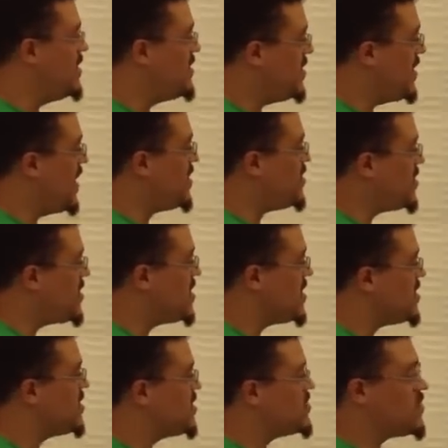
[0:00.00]
they'll actually
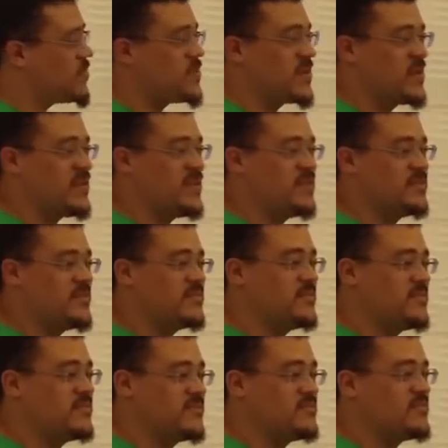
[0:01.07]
think that it's a real
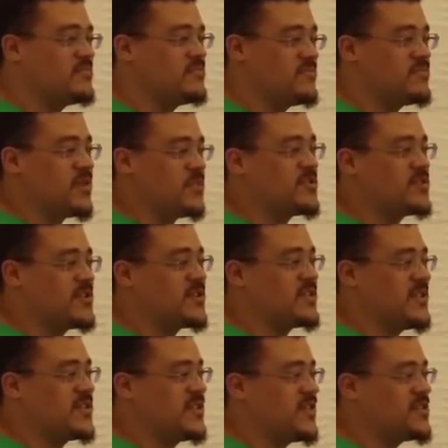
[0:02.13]
troubleshooting
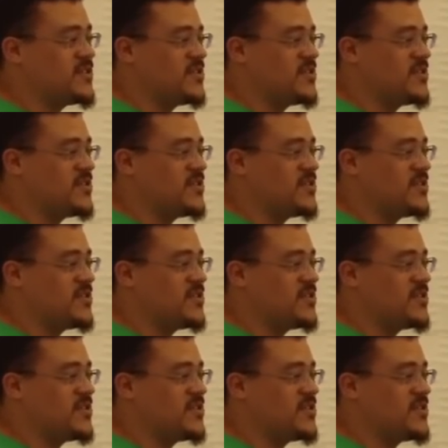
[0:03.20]
technique.